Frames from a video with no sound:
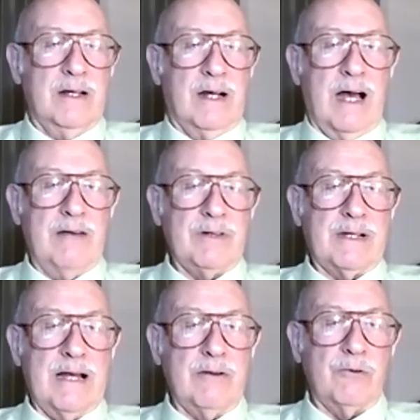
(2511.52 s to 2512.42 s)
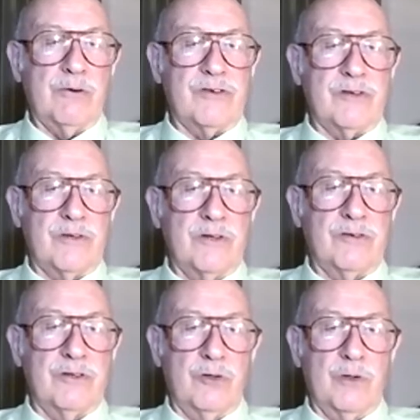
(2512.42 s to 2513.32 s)
I've encountered resistance
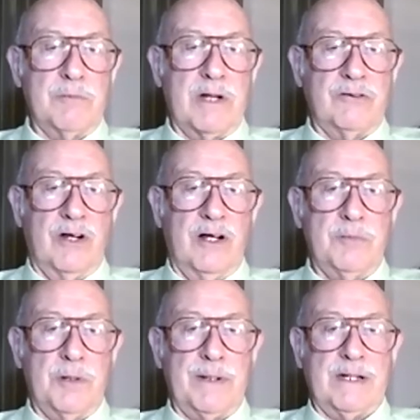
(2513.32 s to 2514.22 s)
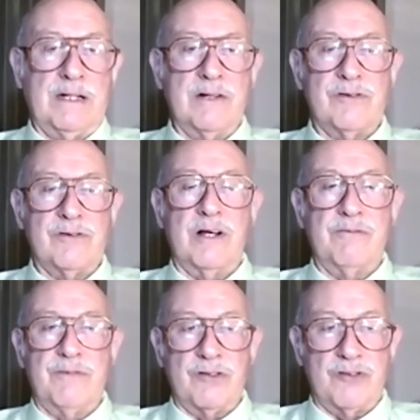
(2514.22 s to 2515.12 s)
in doing my job, but because of
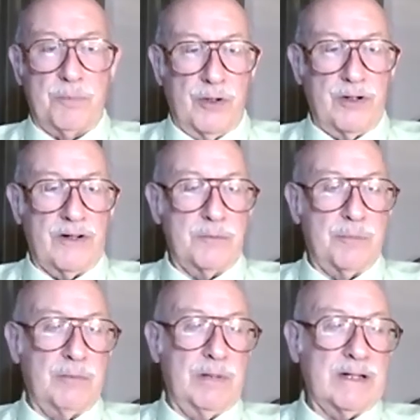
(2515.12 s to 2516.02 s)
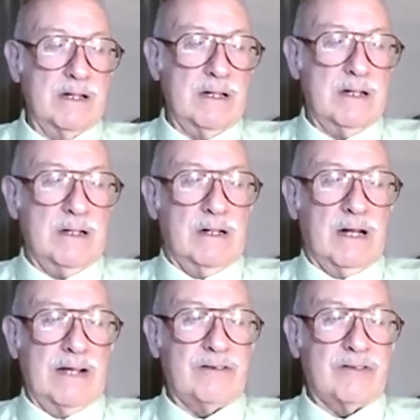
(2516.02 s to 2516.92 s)
the support of the public,
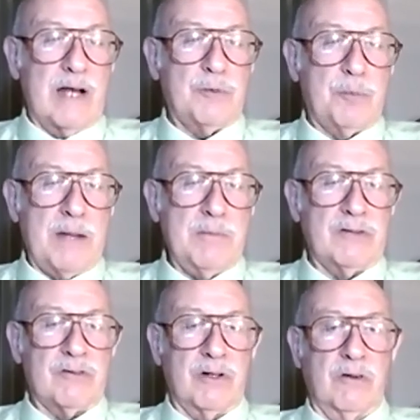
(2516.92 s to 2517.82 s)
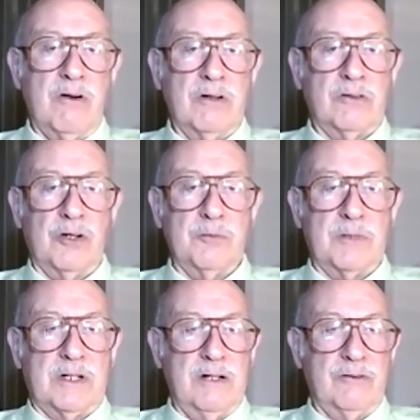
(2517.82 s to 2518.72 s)
I stopped payments on long-term
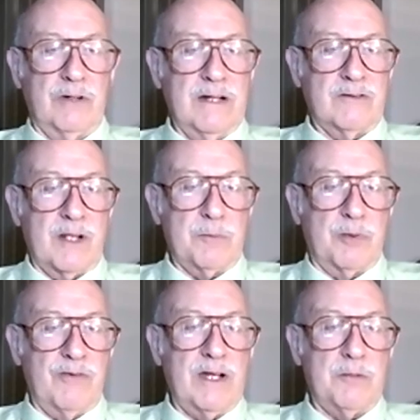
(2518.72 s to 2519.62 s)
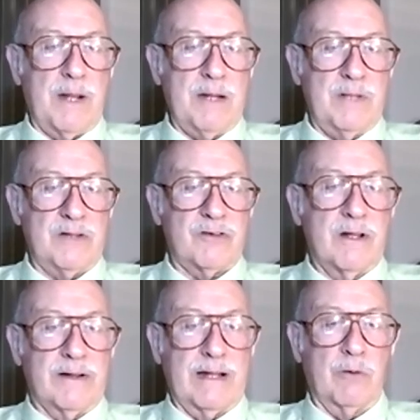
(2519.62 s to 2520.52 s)
contracts. I prevented payments
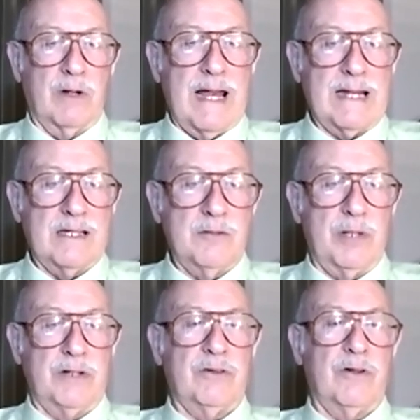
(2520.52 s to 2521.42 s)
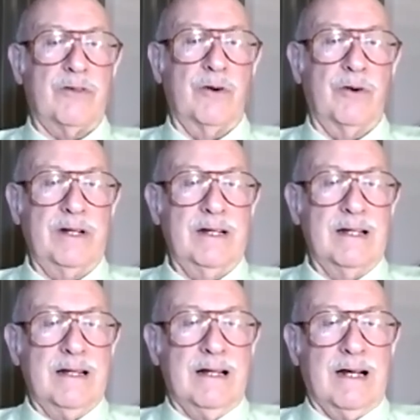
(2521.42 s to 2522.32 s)
that were lacking budget authority.
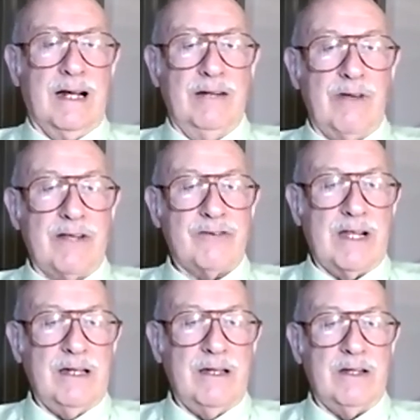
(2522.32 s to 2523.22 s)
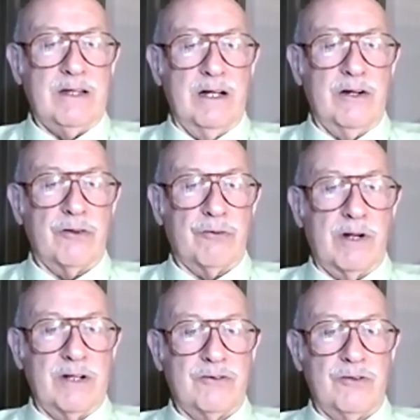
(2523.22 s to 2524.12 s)
I investigated the
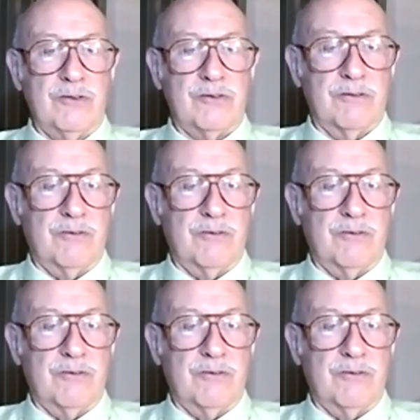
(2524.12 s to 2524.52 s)
unauthorized use of